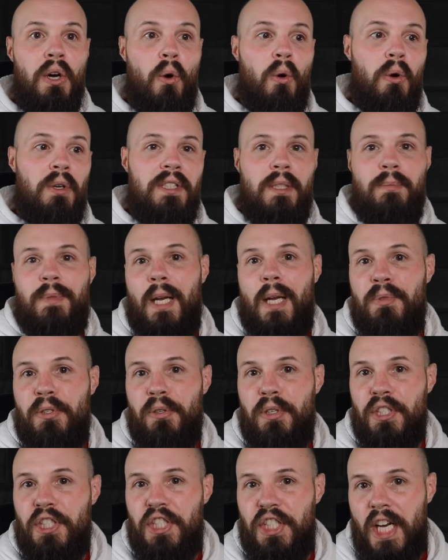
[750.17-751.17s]
or sometimes you
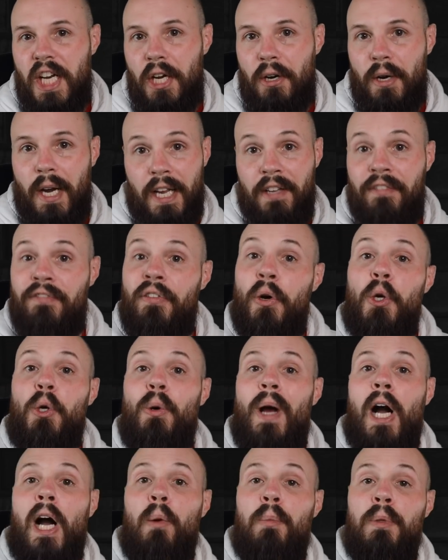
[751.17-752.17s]
can share a
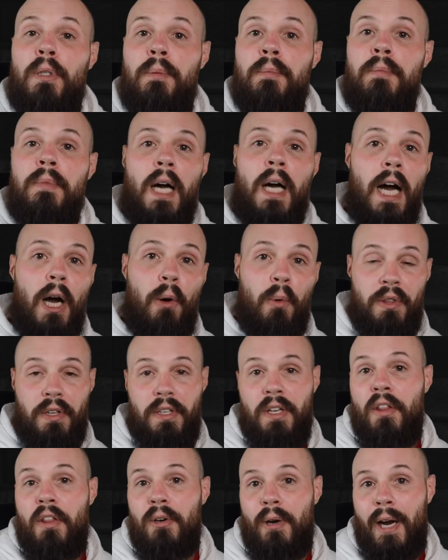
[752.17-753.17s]
photo album uh, with
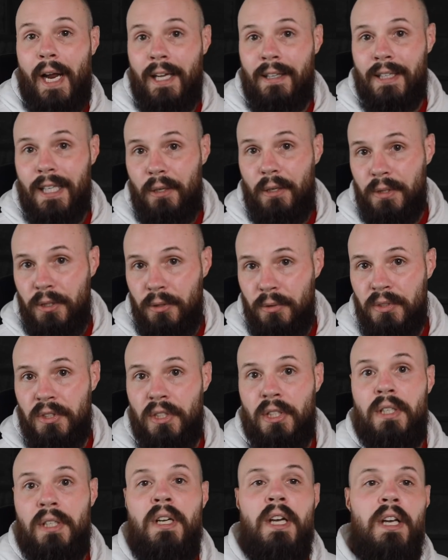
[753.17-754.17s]
another iCloud
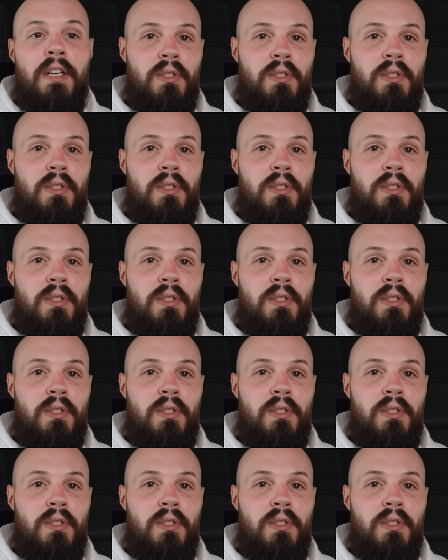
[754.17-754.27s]
user.